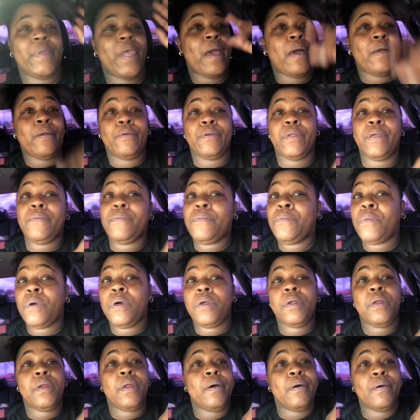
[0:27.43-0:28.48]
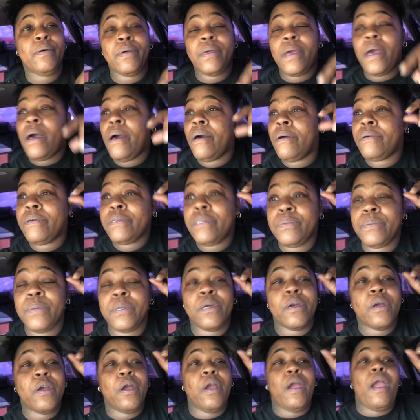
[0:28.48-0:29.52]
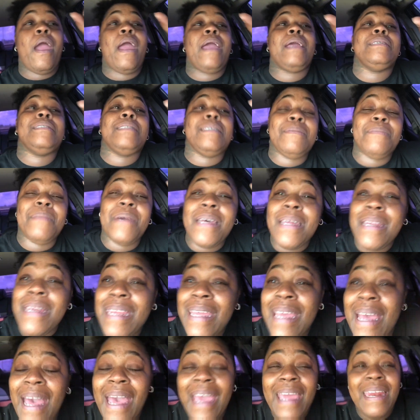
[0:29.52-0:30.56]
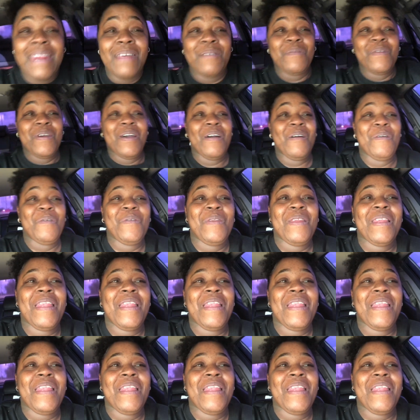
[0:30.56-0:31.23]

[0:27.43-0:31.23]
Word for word: yeah, I don't even want to know, y'all. It's been a crazy Monday. I ain't even gonna